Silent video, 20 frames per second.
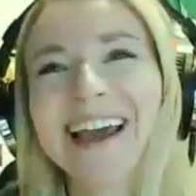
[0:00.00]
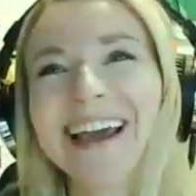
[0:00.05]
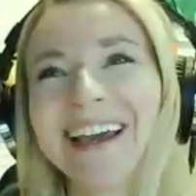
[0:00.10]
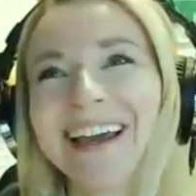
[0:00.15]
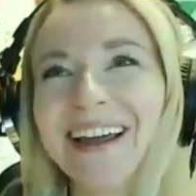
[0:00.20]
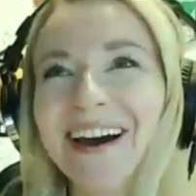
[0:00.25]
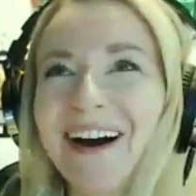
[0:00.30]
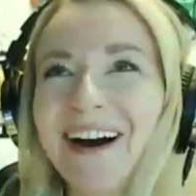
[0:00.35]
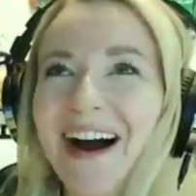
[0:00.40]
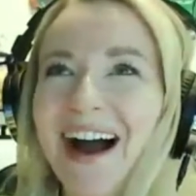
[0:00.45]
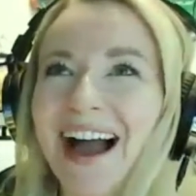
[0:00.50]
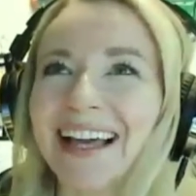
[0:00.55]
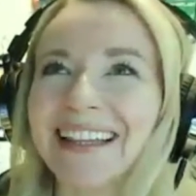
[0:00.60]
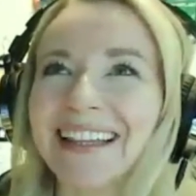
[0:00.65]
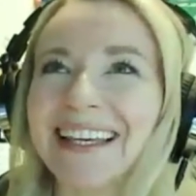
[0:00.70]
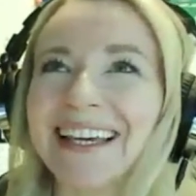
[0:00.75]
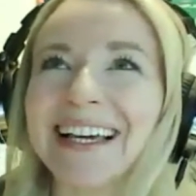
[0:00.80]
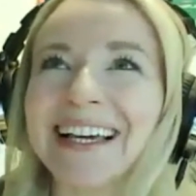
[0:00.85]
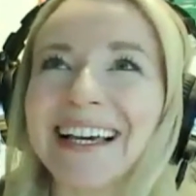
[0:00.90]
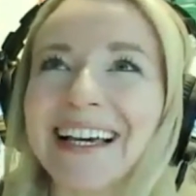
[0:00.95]
You know, I
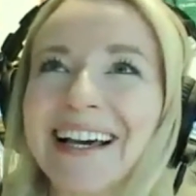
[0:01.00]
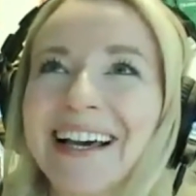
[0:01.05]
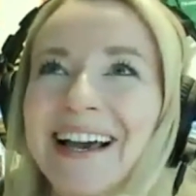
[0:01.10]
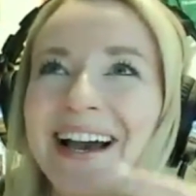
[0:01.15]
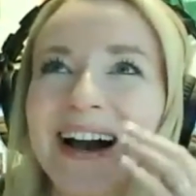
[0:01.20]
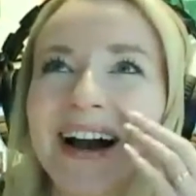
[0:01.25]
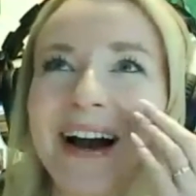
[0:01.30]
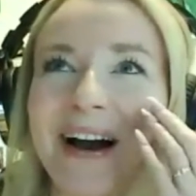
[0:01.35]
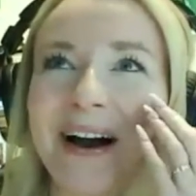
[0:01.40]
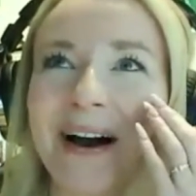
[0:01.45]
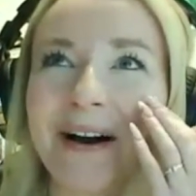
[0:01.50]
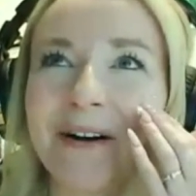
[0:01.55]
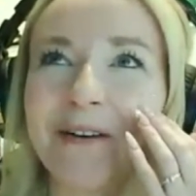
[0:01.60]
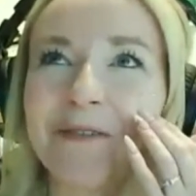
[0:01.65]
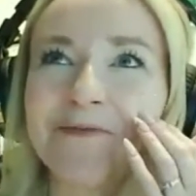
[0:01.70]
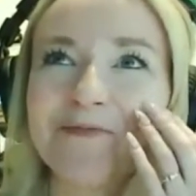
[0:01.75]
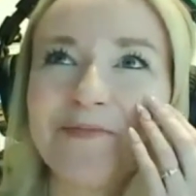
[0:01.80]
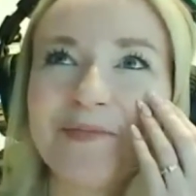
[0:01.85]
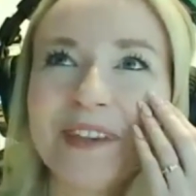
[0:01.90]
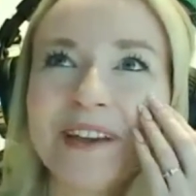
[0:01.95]
think
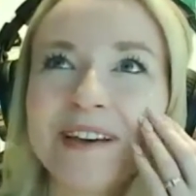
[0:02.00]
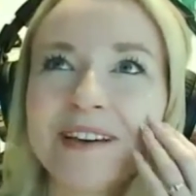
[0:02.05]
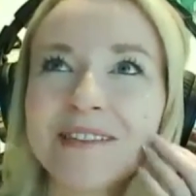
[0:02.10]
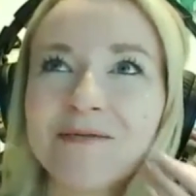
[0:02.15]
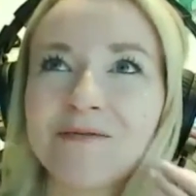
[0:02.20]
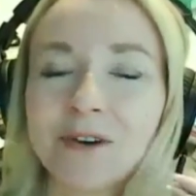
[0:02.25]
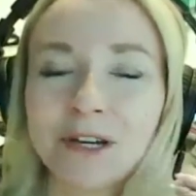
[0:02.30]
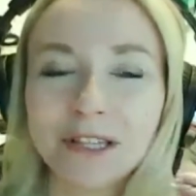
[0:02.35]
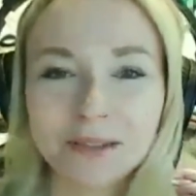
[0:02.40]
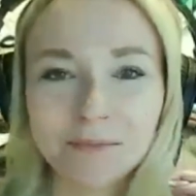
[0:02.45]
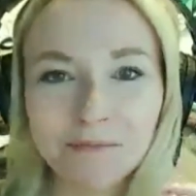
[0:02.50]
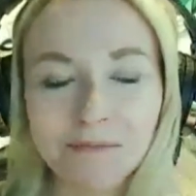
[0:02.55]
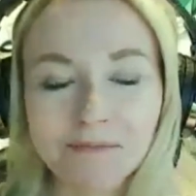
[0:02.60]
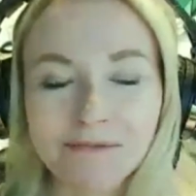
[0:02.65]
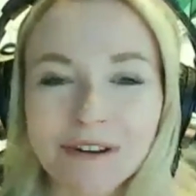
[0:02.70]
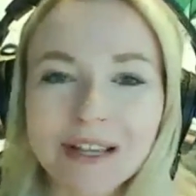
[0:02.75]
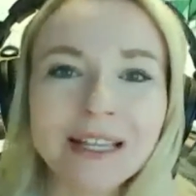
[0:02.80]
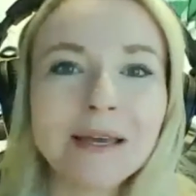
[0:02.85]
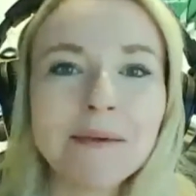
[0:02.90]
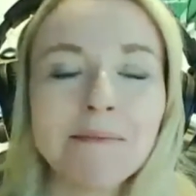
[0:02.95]
um, what
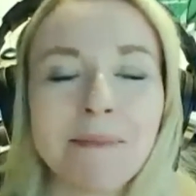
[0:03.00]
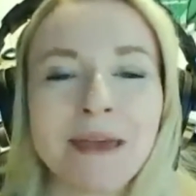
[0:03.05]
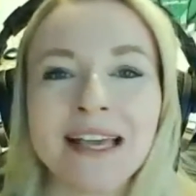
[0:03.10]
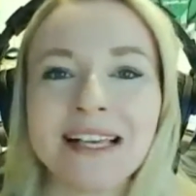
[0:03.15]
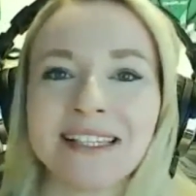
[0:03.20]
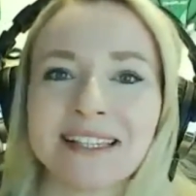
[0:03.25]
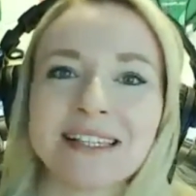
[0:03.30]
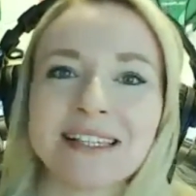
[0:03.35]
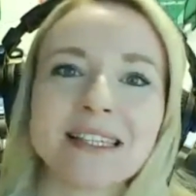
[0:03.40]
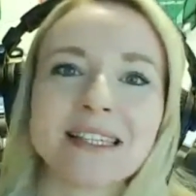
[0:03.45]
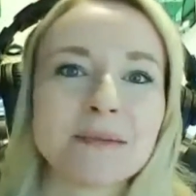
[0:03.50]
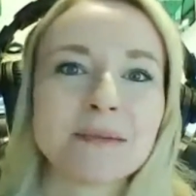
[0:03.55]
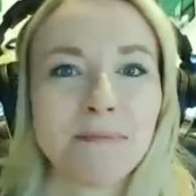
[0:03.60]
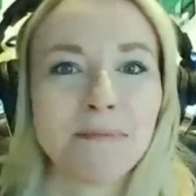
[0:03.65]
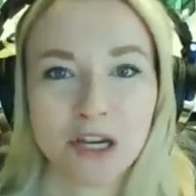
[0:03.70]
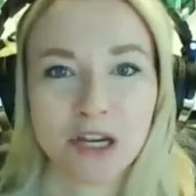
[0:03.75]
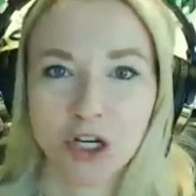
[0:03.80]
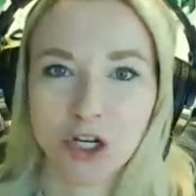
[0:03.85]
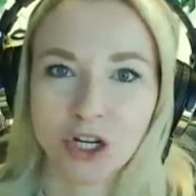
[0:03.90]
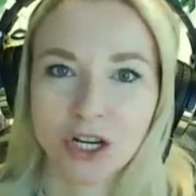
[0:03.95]
really makes us
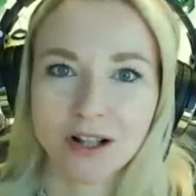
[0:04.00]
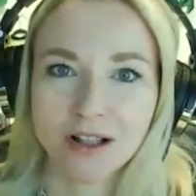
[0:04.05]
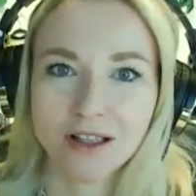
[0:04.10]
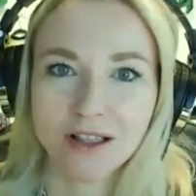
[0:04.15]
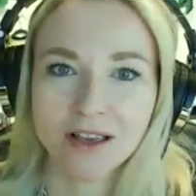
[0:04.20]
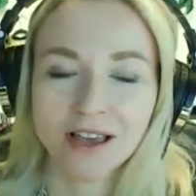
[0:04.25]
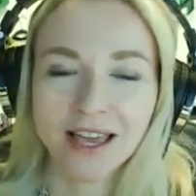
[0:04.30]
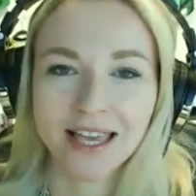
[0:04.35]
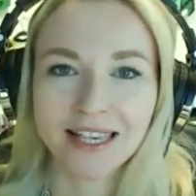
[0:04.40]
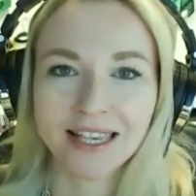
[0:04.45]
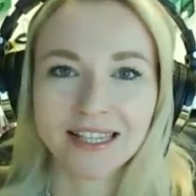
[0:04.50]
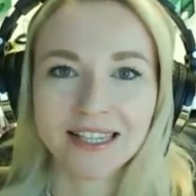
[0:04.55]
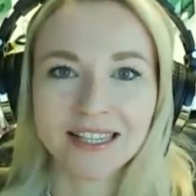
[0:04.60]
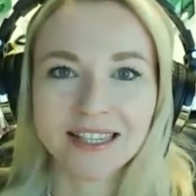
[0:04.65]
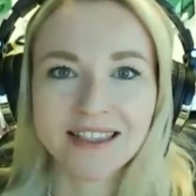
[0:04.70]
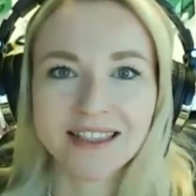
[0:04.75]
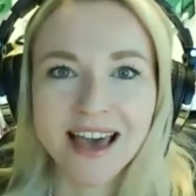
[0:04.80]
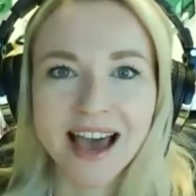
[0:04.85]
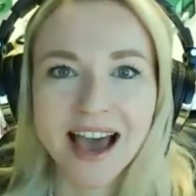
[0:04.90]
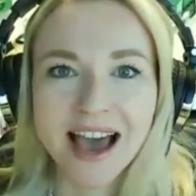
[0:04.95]
special
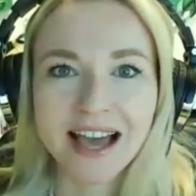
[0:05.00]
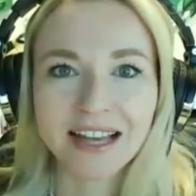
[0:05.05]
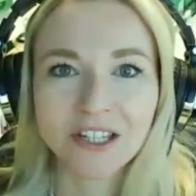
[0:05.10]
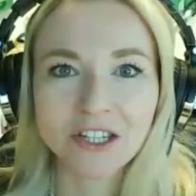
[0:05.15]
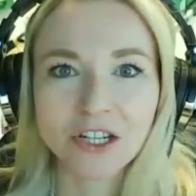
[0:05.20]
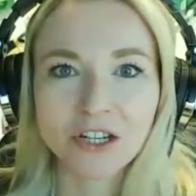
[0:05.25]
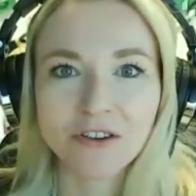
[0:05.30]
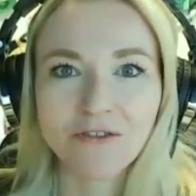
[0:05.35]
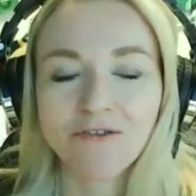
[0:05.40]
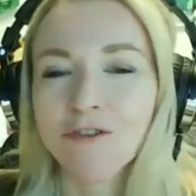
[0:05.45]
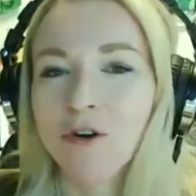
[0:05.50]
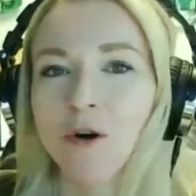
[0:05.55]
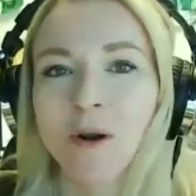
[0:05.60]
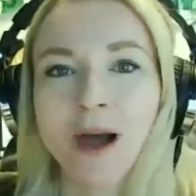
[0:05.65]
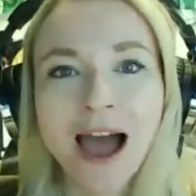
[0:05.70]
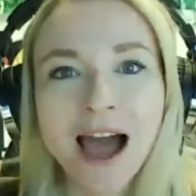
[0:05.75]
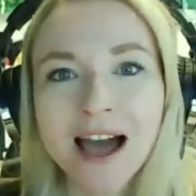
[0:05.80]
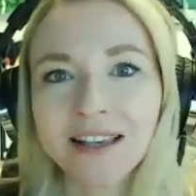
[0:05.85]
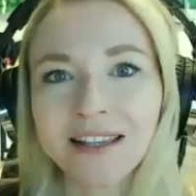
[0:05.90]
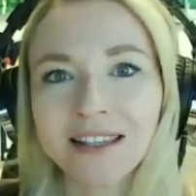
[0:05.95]
is that for
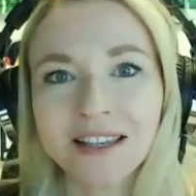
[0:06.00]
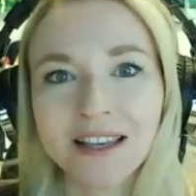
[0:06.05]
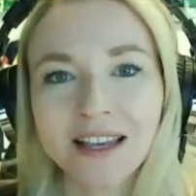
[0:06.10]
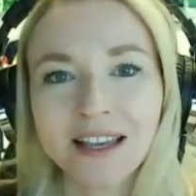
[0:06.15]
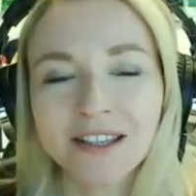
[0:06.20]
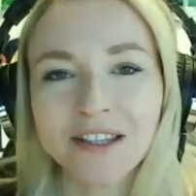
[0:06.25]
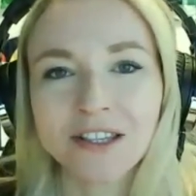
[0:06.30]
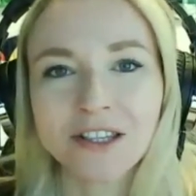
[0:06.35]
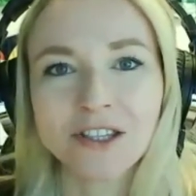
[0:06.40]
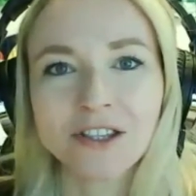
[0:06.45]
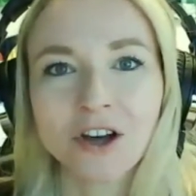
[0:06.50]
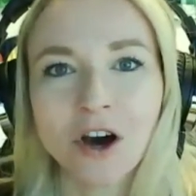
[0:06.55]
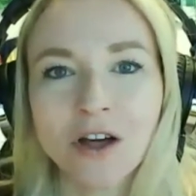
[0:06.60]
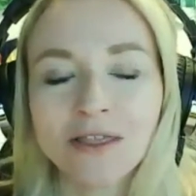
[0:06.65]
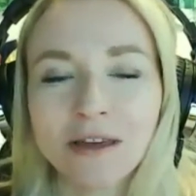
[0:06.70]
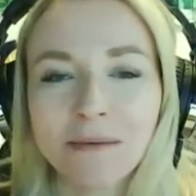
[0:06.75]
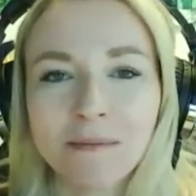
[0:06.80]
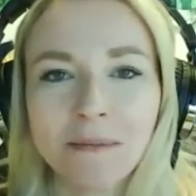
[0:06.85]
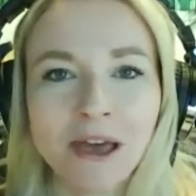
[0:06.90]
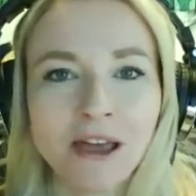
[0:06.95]
us, it's
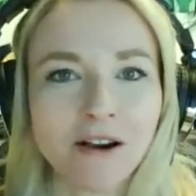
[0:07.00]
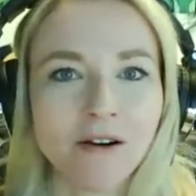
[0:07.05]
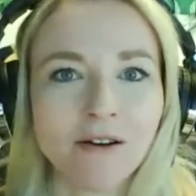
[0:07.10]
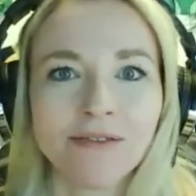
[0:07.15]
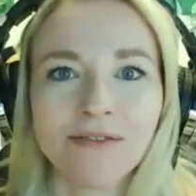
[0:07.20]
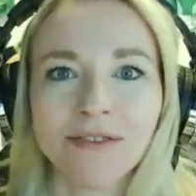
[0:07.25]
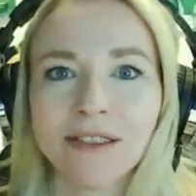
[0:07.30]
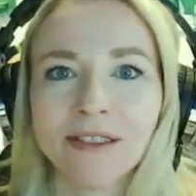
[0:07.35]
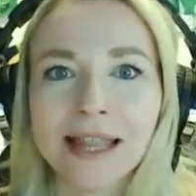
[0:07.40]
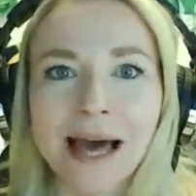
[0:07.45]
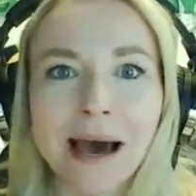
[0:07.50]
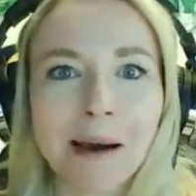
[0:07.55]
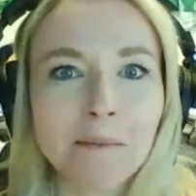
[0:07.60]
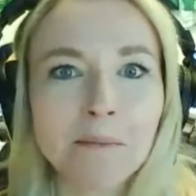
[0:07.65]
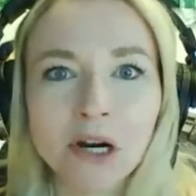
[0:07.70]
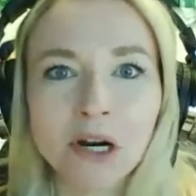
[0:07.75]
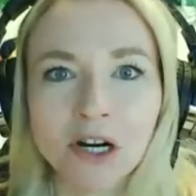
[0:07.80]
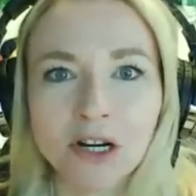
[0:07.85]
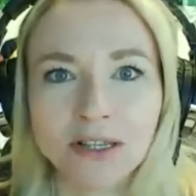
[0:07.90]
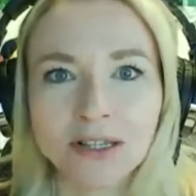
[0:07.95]
not a matter of
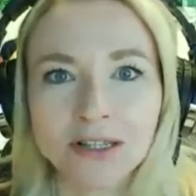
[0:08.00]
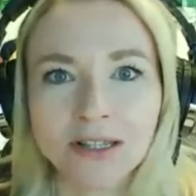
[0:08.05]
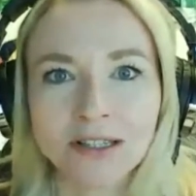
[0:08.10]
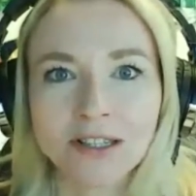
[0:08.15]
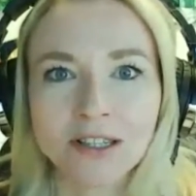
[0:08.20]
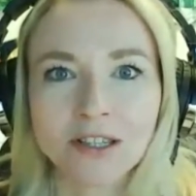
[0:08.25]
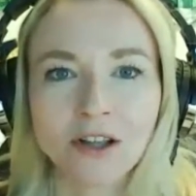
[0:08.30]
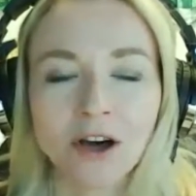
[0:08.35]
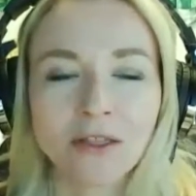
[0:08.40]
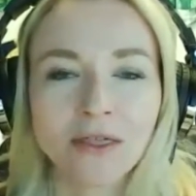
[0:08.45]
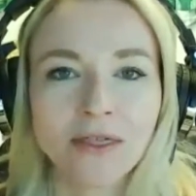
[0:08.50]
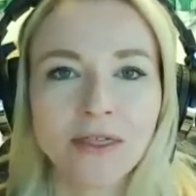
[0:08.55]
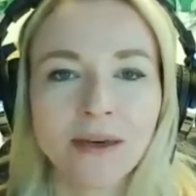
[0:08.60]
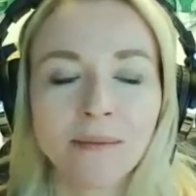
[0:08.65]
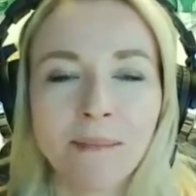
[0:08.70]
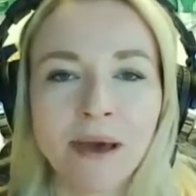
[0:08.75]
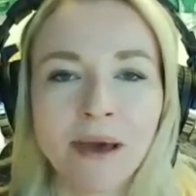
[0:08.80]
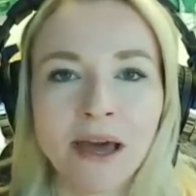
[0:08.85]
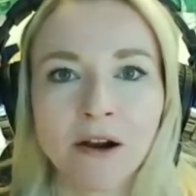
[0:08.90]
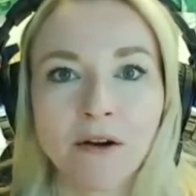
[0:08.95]
numbers, it's not the
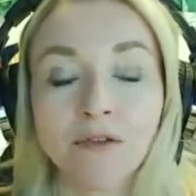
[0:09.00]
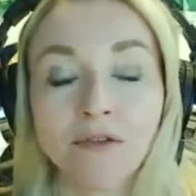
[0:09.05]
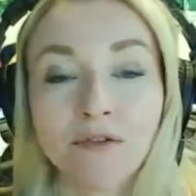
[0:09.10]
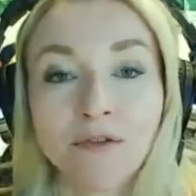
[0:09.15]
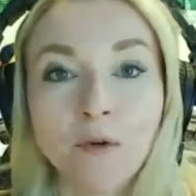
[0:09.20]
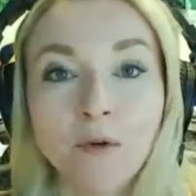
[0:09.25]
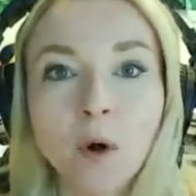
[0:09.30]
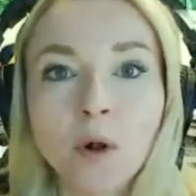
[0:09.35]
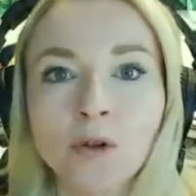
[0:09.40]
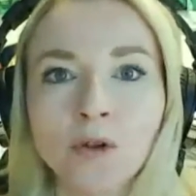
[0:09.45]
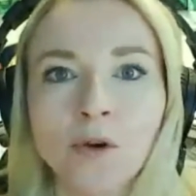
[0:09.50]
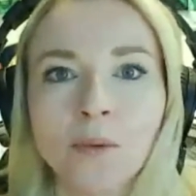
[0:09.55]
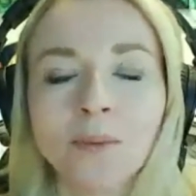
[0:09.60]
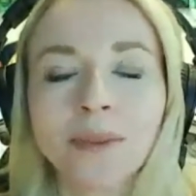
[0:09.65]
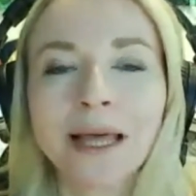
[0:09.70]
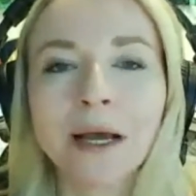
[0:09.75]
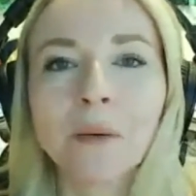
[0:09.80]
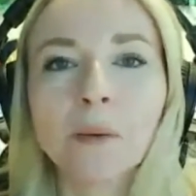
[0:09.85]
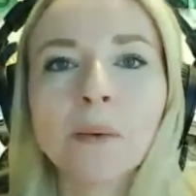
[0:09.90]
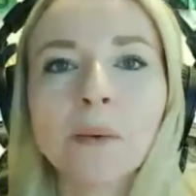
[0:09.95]
matter of volume.
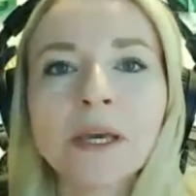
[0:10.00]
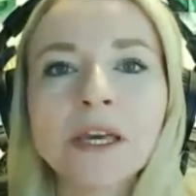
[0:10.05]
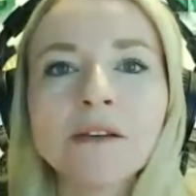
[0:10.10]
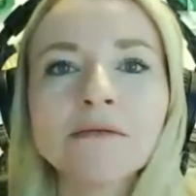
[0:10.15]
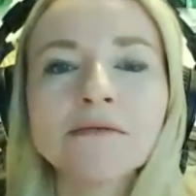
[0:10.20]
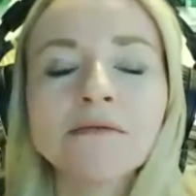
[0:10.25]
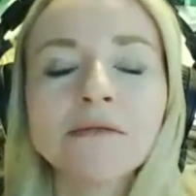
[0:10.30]
Like we